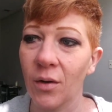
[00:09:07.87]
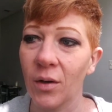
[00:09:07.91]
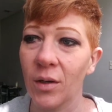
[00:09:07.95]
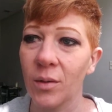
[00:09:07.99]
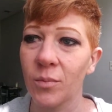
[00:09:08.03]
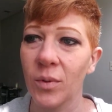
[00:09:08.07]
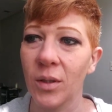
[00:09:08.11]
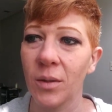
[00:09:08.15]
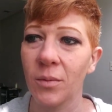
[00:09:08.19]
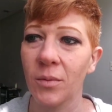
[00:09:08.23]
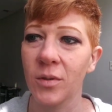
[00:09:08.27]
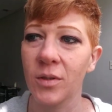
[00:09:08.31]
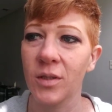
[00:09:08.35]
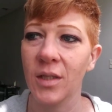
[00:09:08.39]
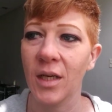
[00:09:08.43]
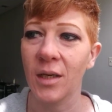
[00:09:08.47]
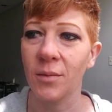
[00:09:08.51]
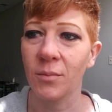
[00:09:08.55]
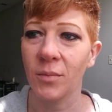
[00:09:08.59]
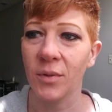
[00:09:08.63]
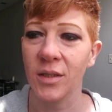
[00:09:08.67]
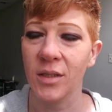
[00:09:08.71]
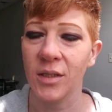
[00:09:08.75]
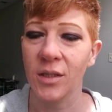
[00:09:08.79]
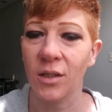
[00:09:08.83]
I'd be able to take
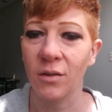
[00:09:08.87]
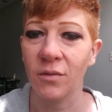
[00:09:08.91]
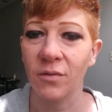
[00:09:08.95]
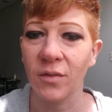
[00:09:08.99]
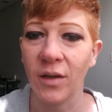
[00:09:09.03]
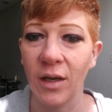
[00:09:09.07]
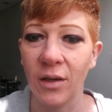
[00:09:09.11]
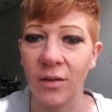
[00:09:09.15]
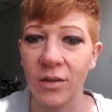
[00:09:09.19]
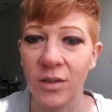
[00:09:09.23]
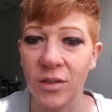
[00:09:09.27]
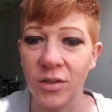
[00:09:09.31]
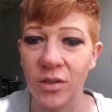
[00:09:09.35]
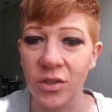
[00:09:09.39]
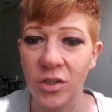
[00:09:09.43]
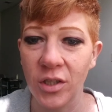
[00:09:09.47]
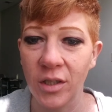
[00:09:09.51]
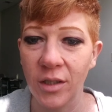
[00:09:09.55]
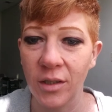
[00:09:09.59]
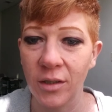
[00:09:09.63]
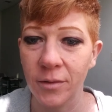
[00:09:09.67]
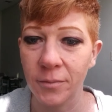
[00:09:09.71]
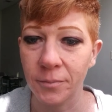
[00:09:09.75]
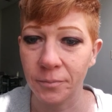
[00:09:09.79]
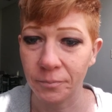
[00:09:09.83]
myself out in
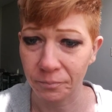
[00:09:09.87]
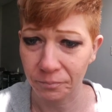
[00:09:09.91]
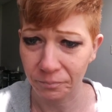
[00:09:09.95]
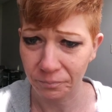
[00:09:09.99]
jail,